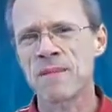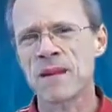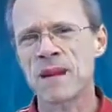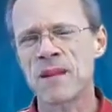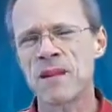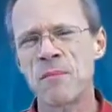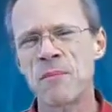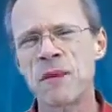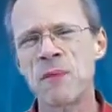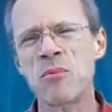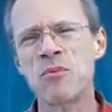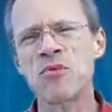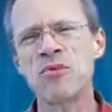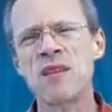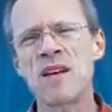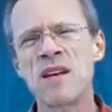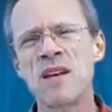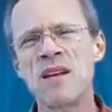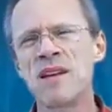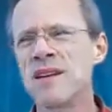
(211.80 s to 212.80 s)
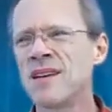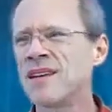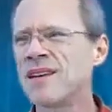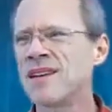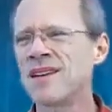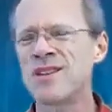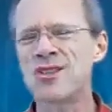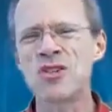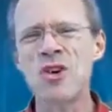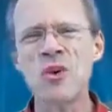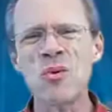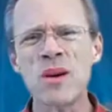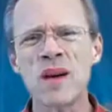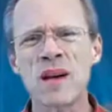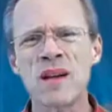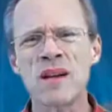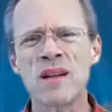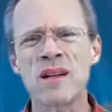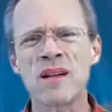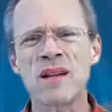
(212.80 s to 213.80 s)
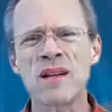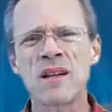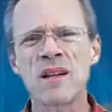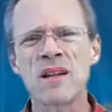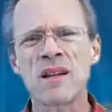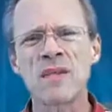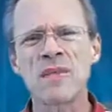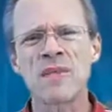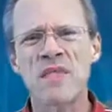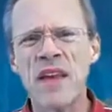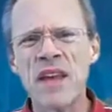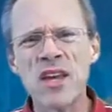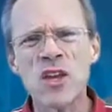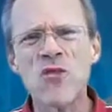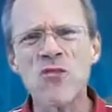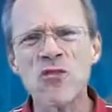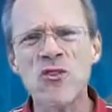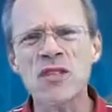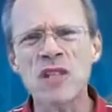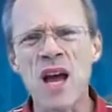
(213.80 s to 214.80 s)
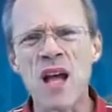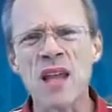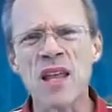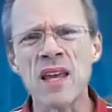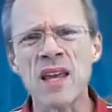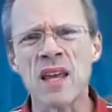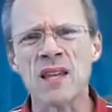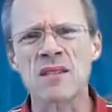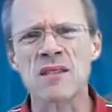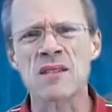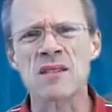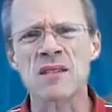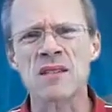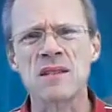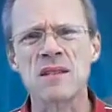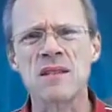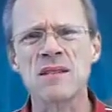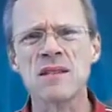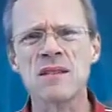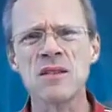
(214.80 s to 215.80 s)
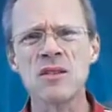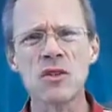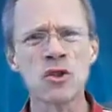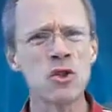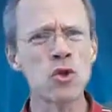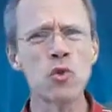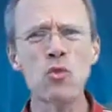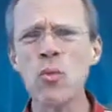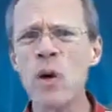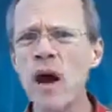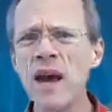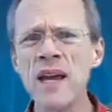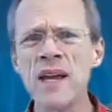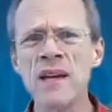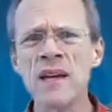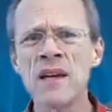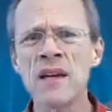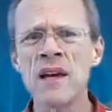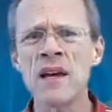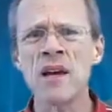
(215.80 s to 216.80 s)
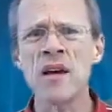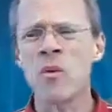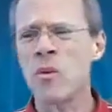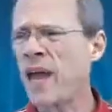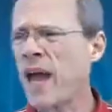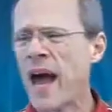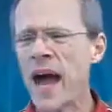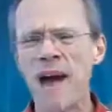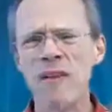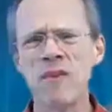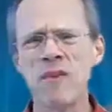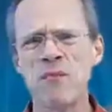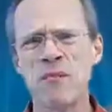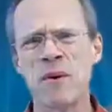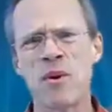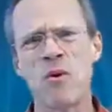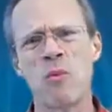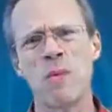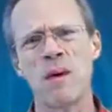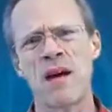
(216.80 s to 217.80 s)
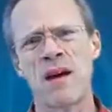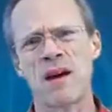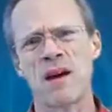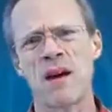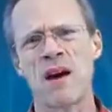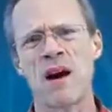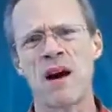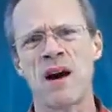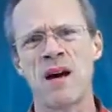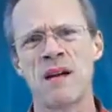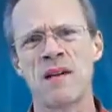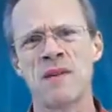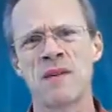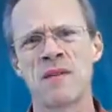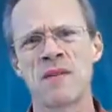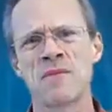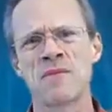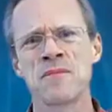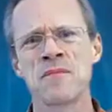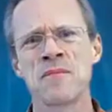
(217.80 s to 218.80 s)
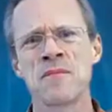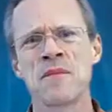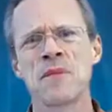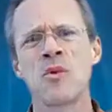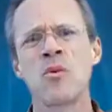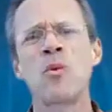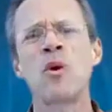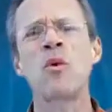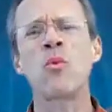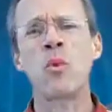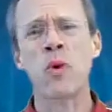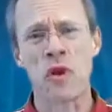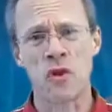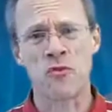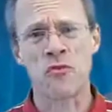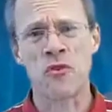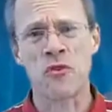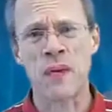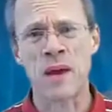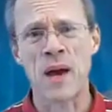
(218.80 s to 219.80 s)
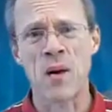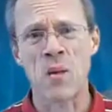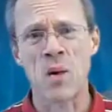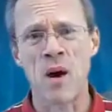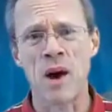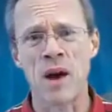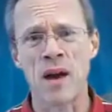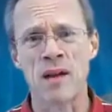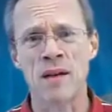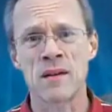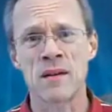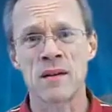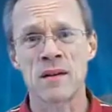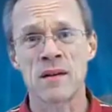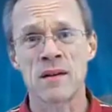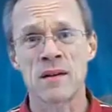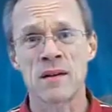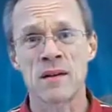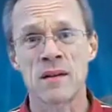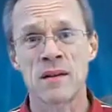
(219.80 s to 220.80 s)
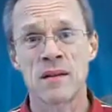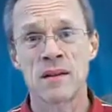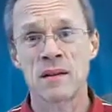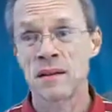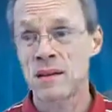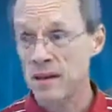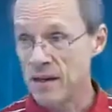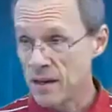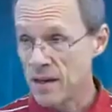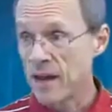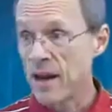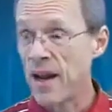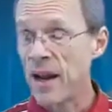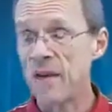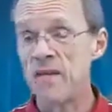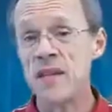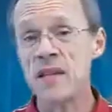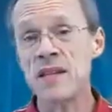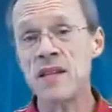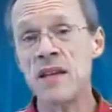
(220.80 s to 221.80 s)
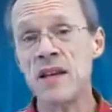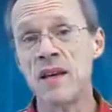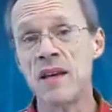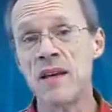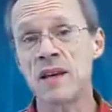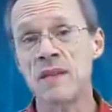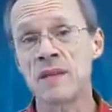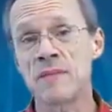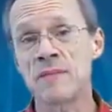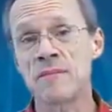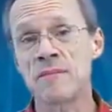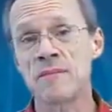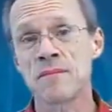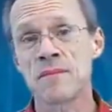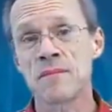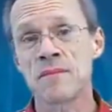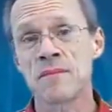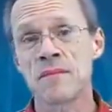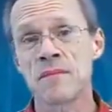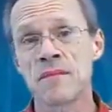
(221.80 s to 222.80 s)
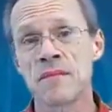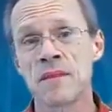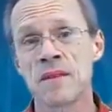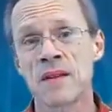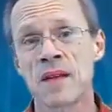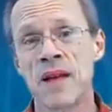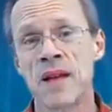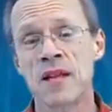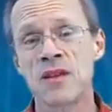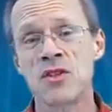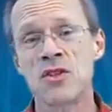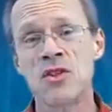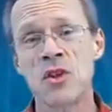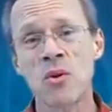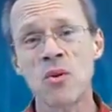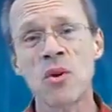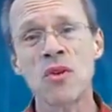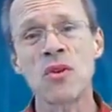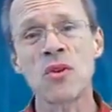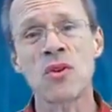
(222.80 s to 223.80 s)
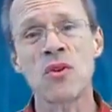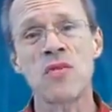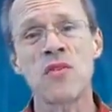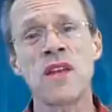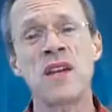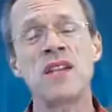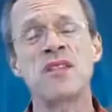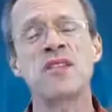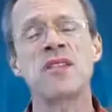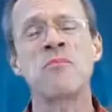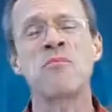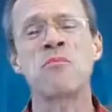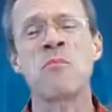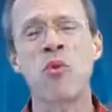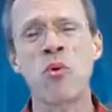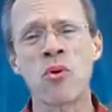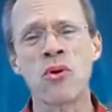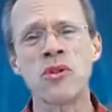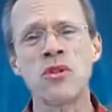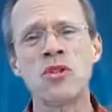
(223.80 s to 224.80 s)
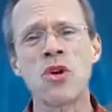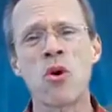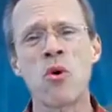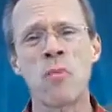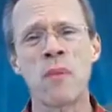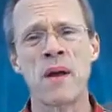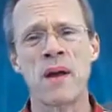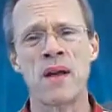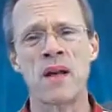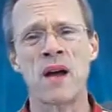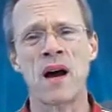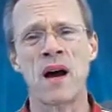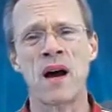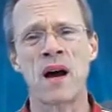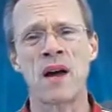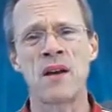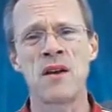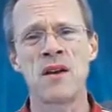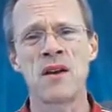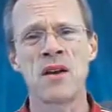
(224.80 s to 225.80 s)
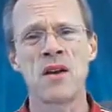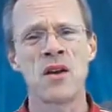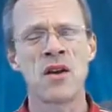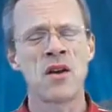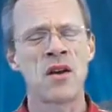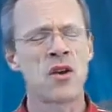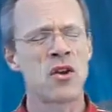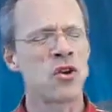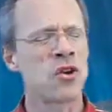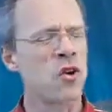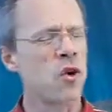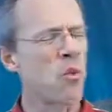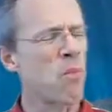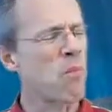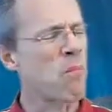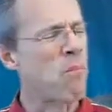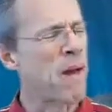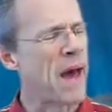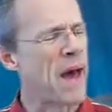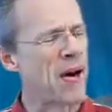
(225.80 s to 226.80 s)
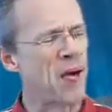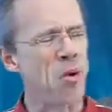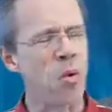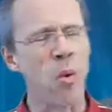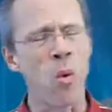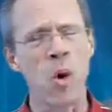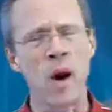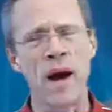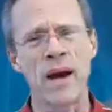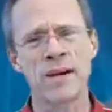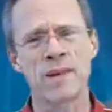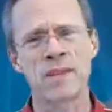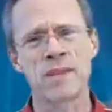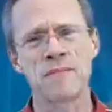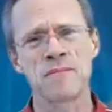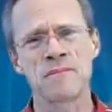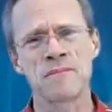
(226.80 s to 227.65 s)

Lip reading: And the people said, Jonah, thank you for telling us. You're right. We haven't been obeying God. We will from now on. And they did. And Jonah learned that it's important to obey God no matter what.